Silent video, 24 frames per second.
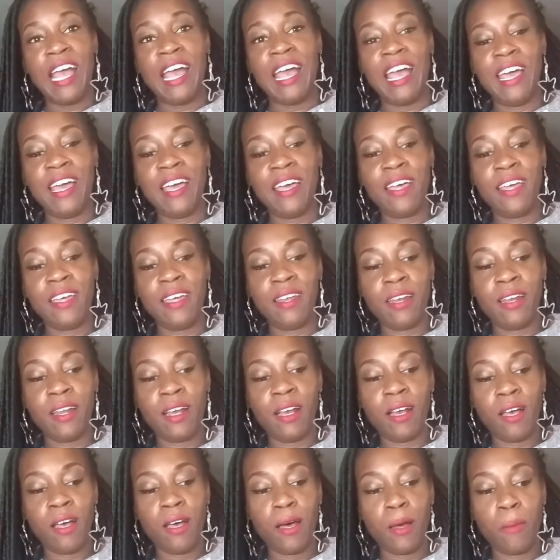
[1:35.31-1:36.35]
And
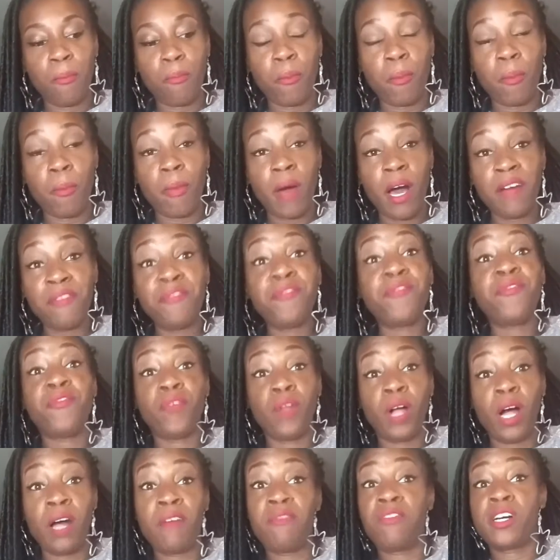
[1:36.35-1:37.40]

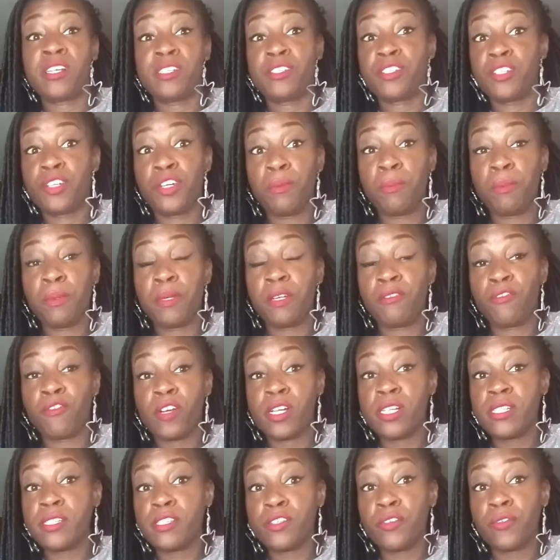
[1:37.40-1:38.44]
I've lost a good bit of
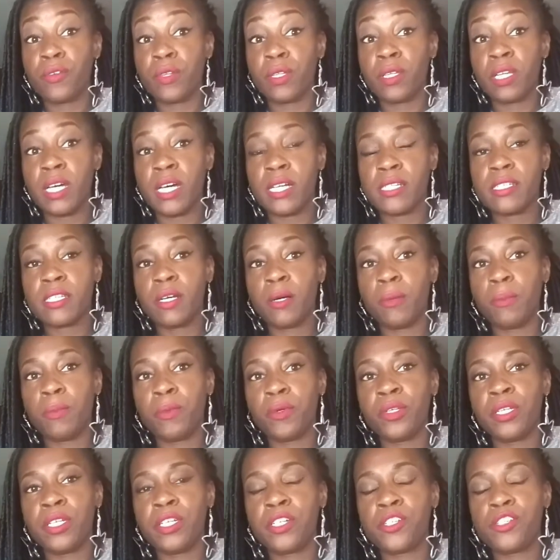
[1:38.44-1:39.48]
friends over the last
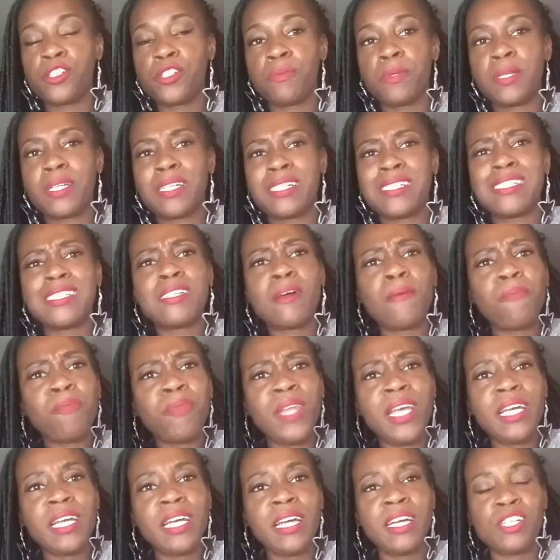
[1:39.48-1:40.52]
couple of years because
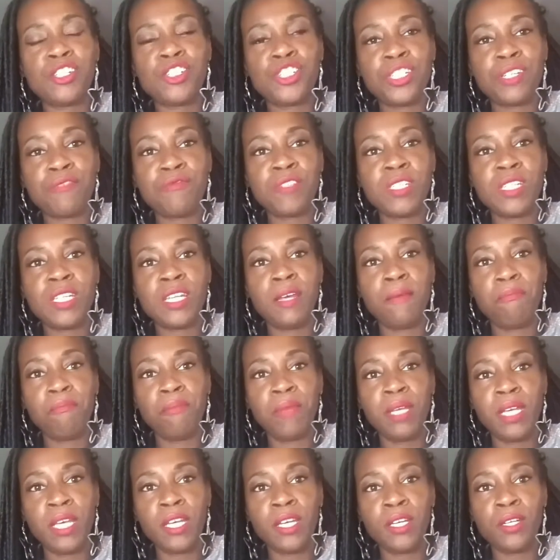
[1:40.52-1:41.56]
something has shifted in
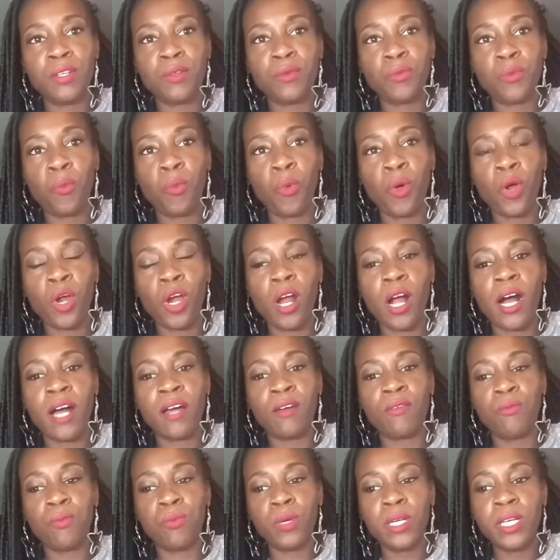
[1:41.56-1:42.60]
me where
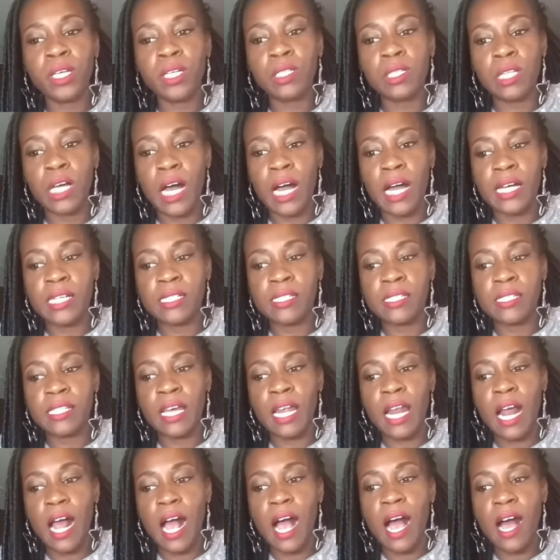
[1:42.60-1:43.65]
I realized
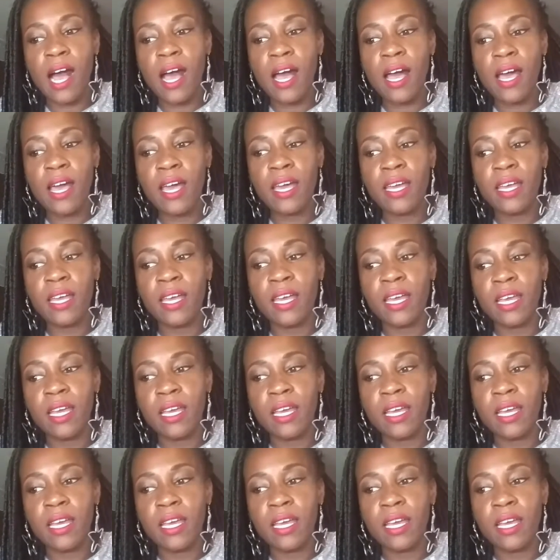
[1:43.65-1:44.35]
that I